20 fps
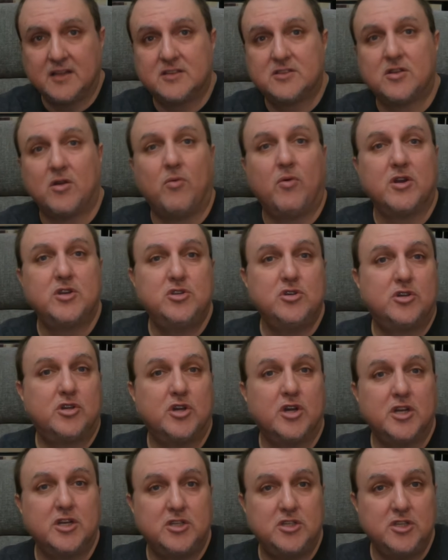So what you
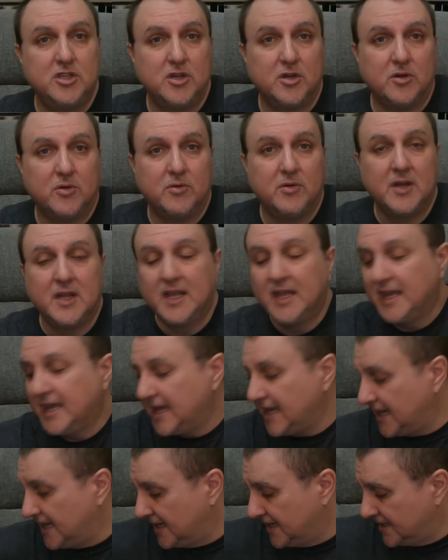could do
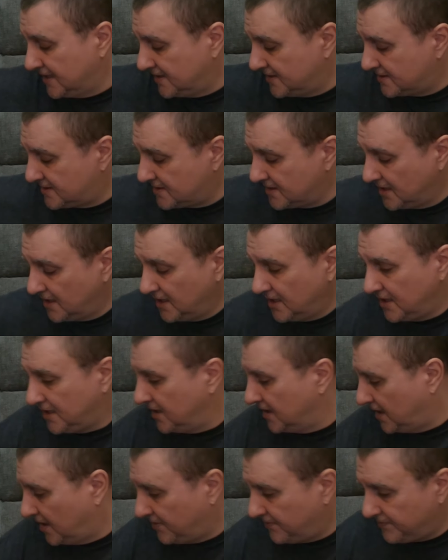is, you
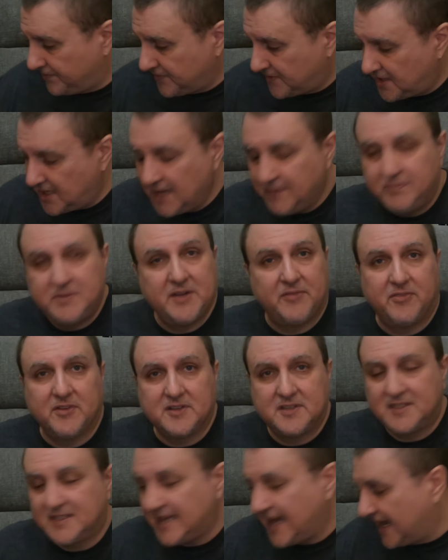know, keep different
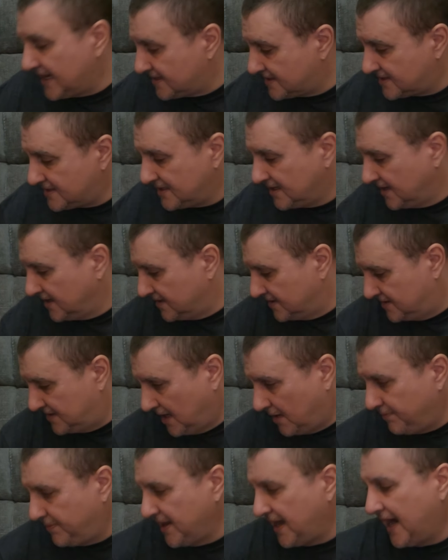sets,
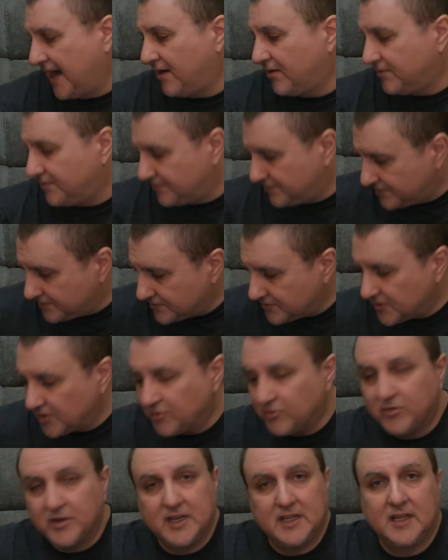dump it out,
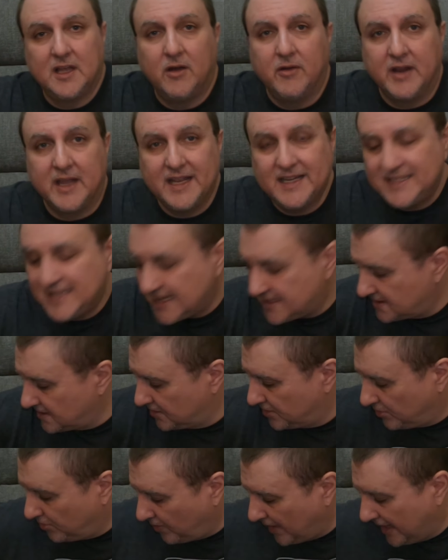reload it. It takes a
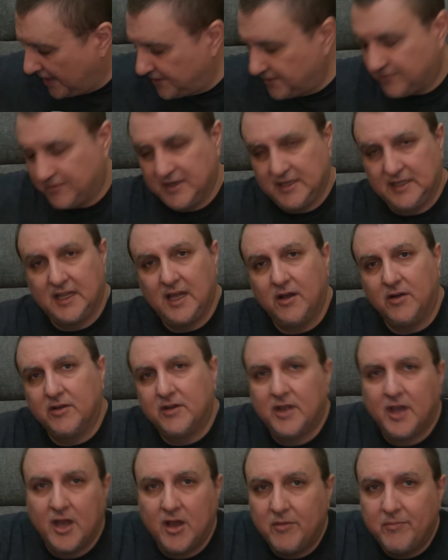little while to reload,
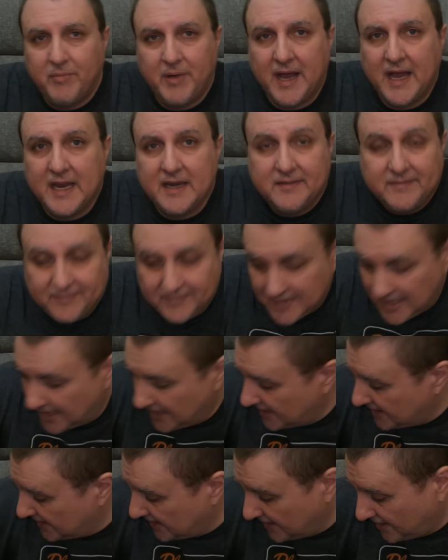but
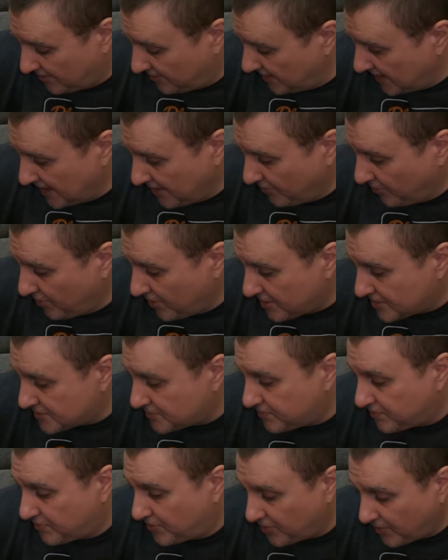you know, it works
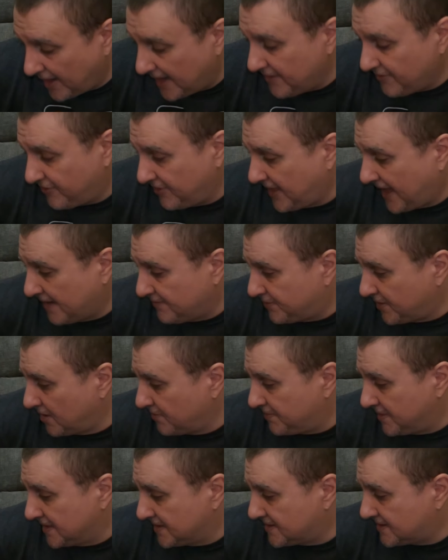great for that
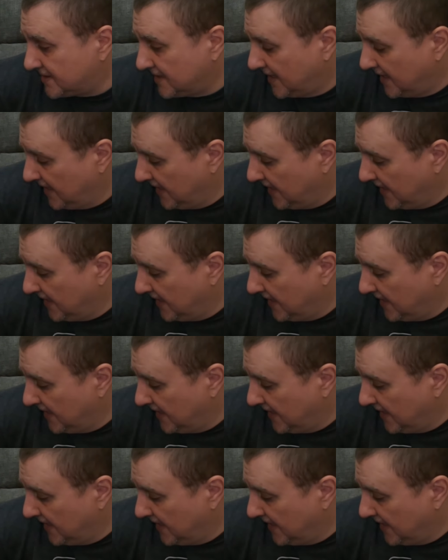purpose.